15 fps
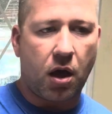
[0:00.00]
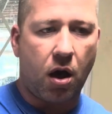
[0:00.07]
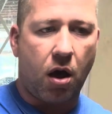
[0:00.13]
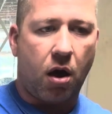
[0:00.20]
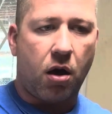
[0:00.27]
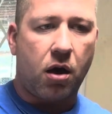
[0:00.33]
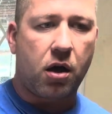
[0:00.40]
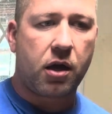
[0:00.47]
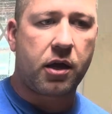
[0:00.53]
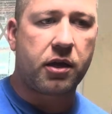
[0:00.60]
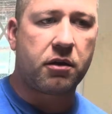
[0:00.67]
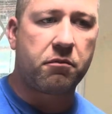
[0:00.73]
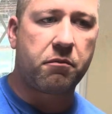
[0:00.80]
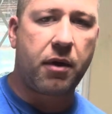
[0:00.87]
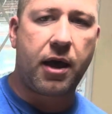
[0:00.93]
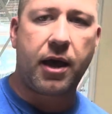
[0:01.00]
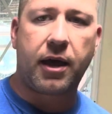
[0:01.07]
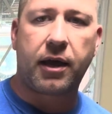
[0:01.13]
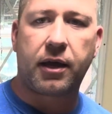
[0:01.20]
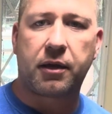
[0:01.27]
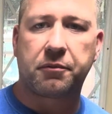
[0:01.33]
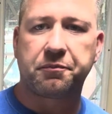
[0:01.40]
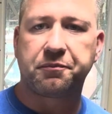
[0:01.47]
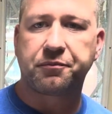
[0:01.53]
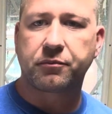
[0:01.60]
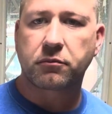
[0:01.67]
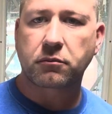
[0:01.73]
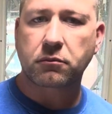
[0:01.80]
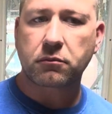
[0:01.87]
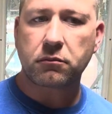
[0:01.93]
On my
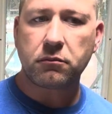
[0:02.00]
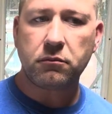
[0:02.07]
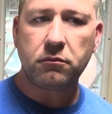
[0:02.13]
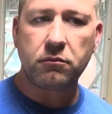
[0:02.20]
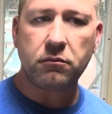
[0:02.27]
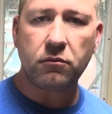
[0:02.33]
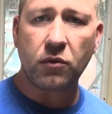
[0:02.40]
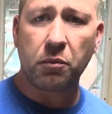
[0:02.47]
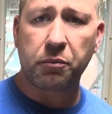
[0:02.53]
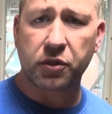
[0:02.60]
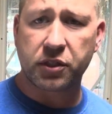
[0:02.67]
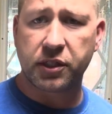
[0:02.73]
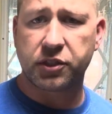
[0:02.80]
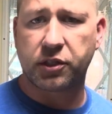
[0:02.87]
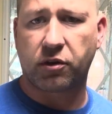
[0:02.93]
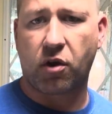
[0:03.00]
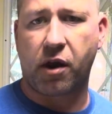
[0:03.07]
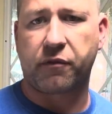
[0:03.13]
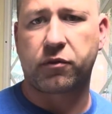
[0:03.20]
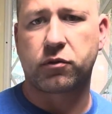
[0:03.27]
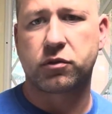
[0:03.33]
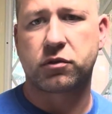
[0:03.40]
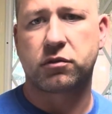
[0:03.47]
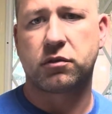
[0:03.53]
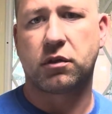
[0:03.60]
precision rifles,